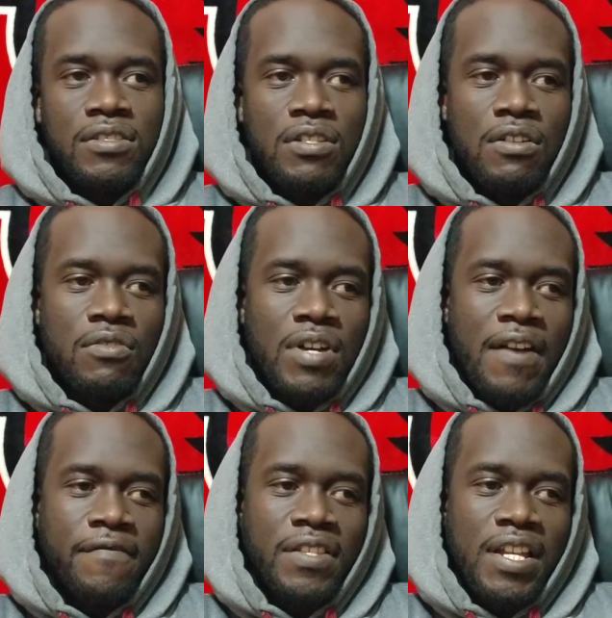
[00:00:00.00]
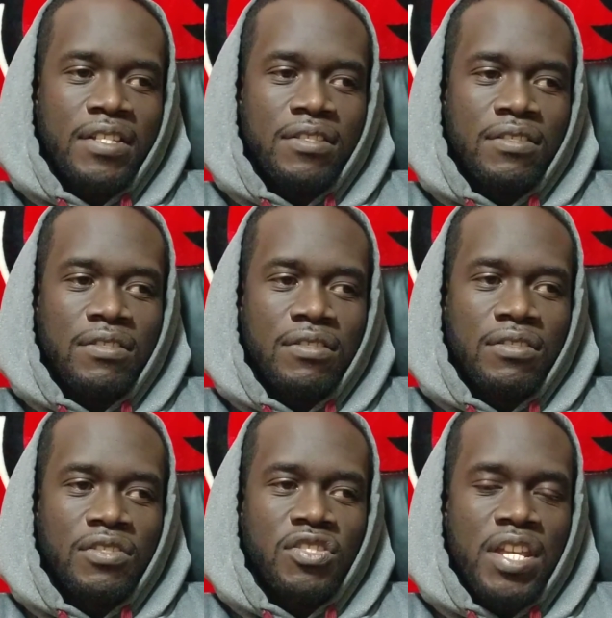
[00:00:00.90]
You know, I feel like
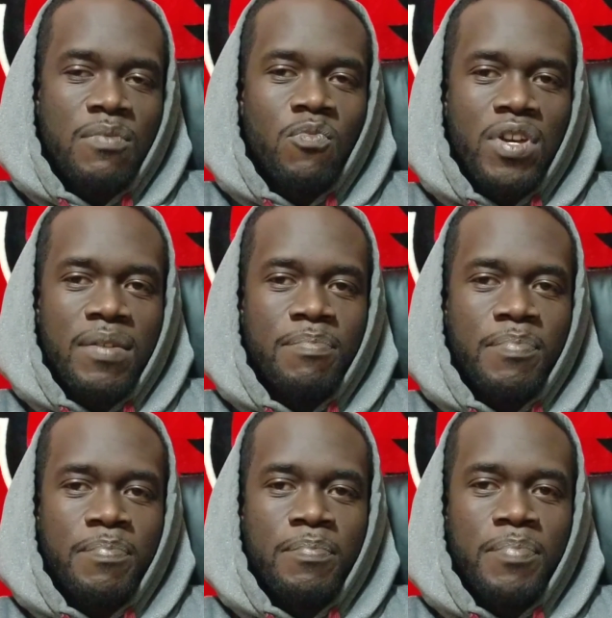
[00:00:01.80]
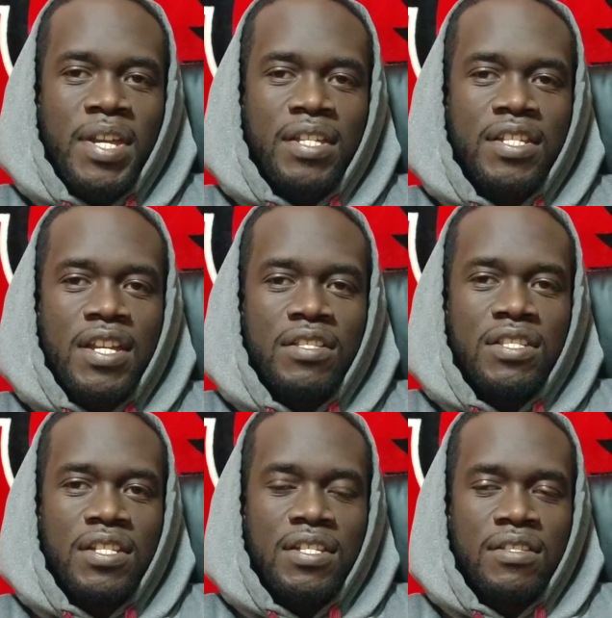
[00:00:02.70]
the same way Pacquiao
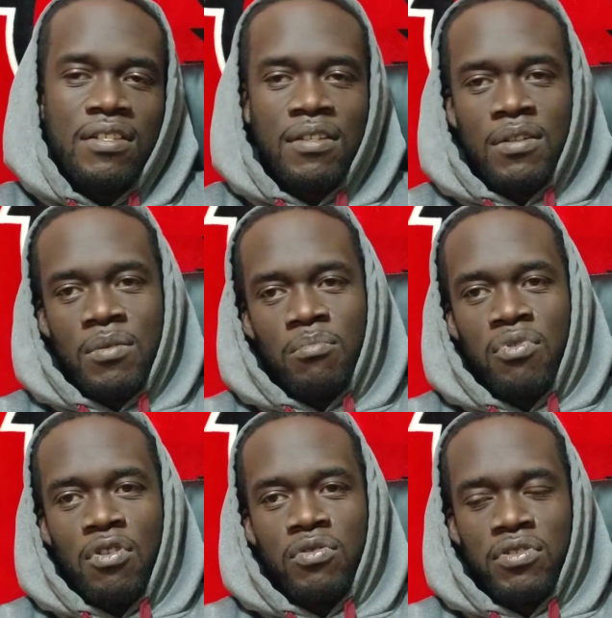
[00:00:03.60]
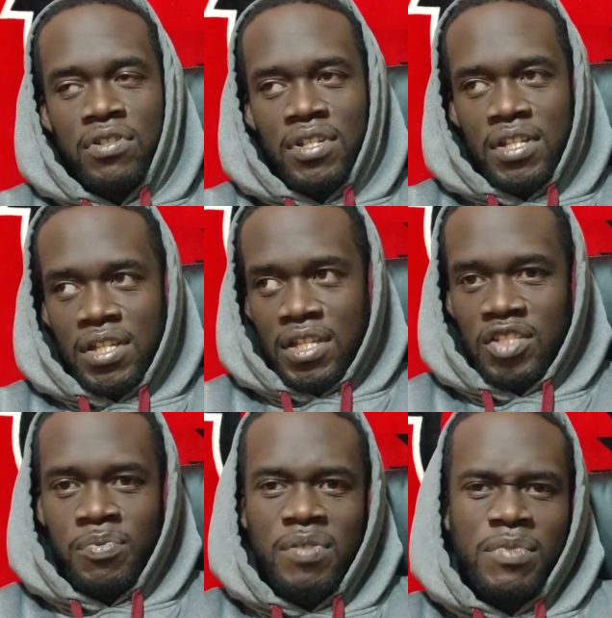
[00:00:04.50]
did Broner,
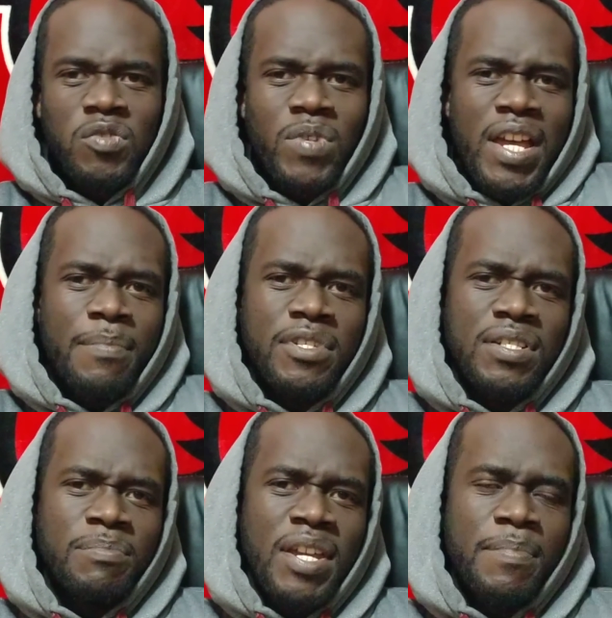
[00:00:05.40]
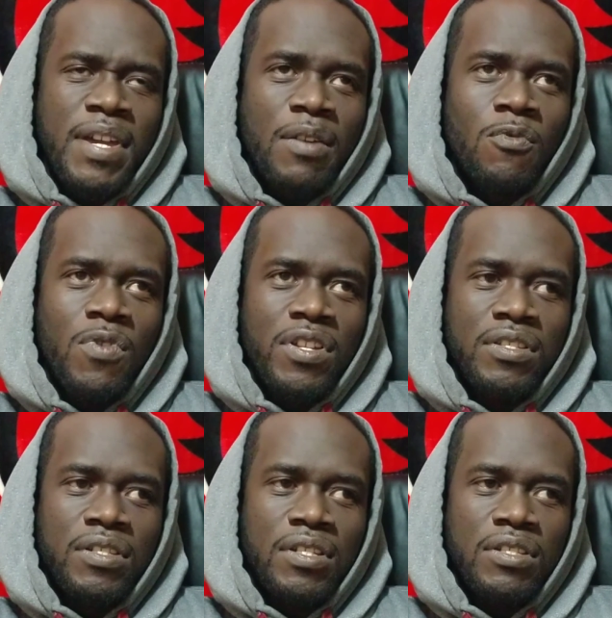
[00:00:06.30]
it's pretty much what happened in Maypac 1.
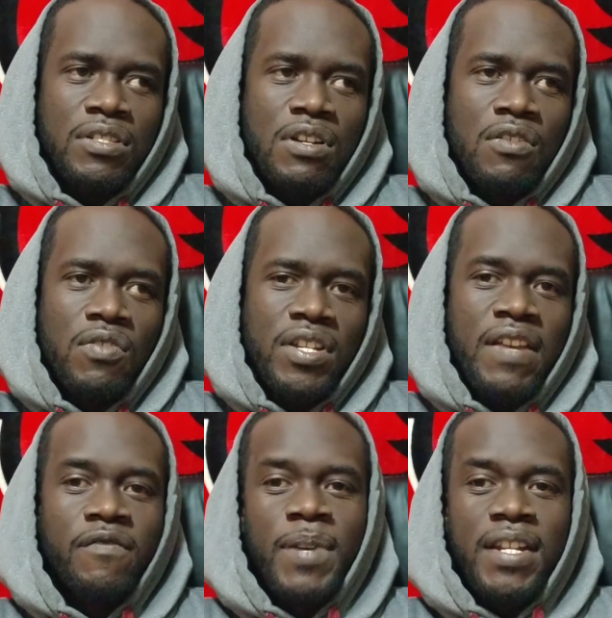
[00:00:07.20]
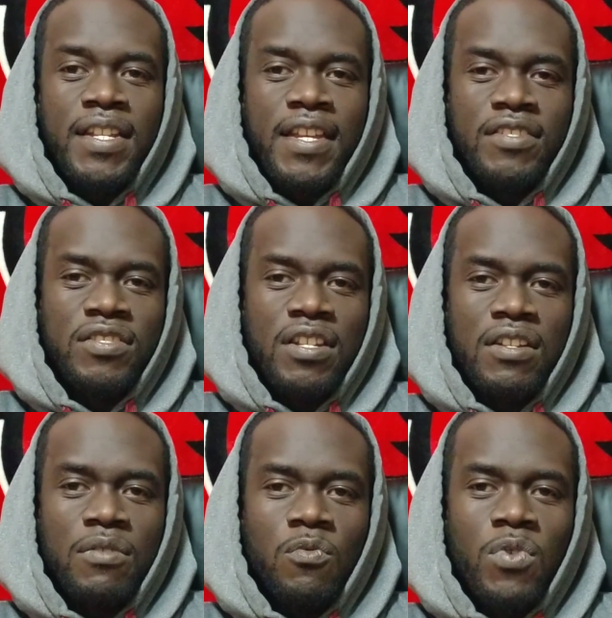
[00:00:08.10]
You know, and everybody has
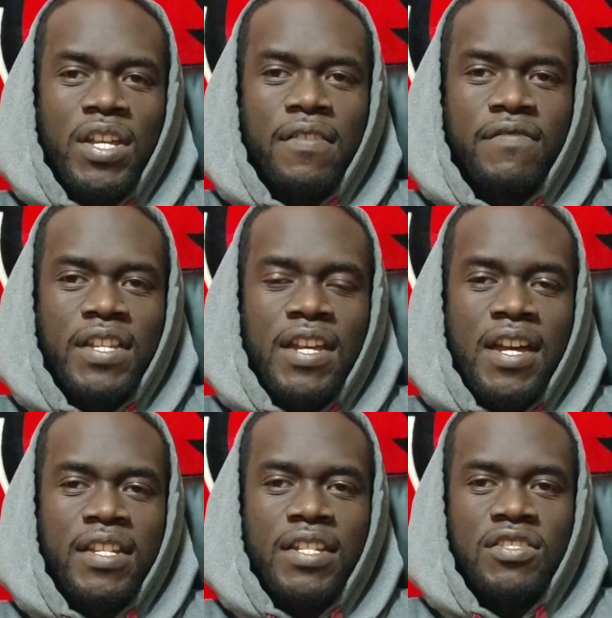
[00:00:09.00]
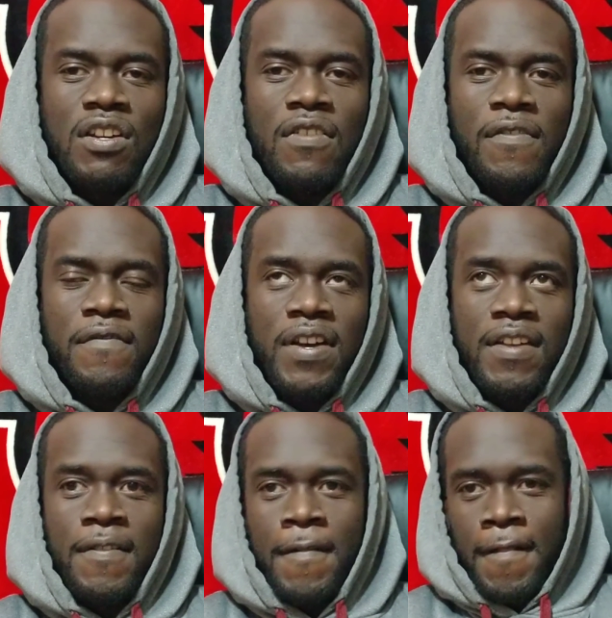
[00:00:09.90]
their way of their, how they saw the fight.